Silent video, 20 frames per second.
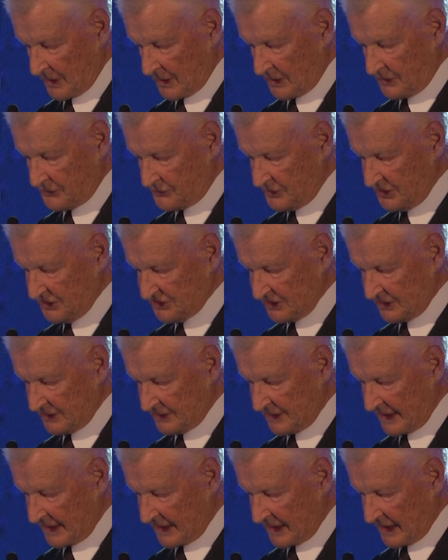In
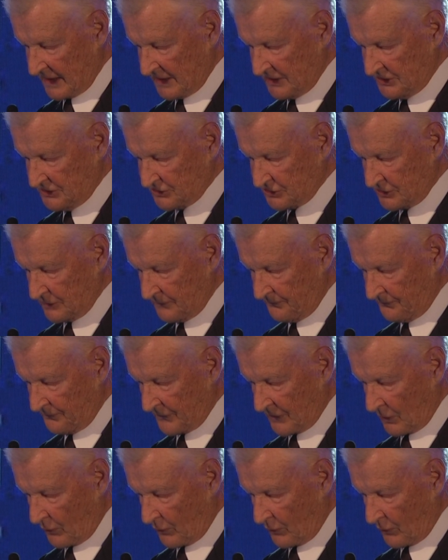recent decades,